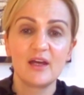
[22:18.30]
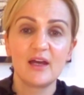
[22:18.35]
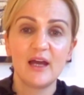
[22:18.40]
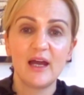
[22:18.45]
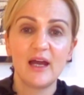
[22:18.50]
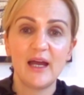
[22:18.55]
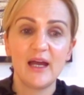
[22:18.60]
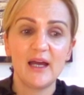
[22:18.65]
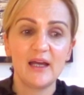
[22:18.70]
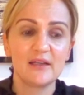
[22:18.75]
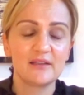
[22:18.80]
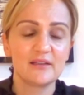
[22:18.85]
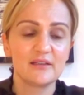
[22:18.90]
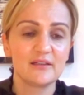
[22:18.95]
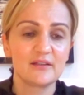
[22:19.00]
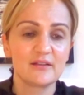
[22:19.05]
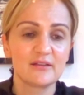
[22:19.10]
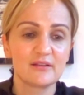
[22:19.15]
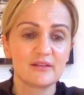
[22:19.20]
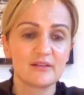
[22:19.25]

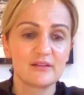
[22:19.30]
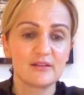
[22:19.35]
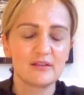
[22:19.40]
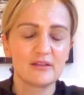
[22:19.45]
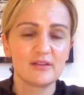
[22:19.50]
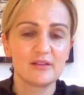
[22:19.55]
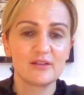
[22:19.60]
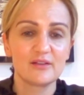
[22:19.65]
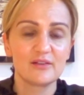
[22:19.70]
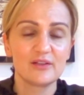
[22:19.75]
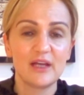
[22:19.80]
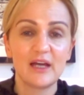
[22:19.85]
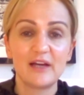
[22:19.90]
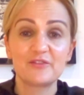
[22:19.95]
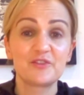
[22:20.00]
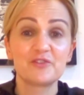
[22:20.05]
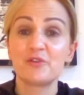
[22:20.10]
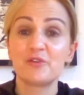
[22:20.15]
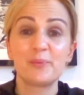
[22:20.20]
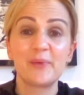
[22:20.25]
and you know, you have
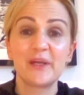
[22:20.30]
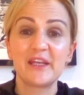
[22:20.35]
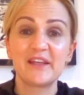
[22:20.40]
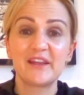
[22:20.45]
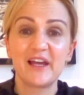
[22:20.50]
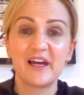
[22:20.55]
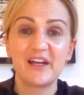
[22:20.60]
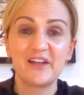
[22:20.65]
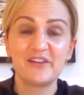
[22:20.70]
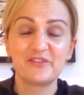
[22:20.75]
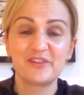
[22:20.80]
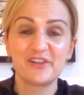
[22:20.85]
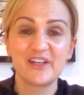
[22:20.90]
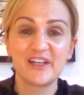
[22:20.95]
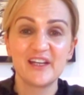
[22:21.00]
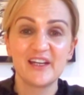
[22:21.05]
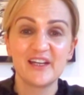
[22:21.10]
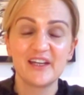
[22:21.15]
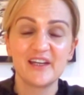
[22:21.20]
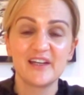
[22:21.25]
to repeat that every
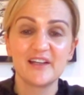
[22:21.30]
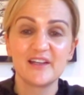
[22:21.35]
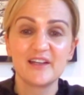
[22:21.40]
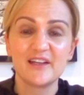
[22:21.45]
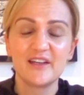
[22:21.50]
year.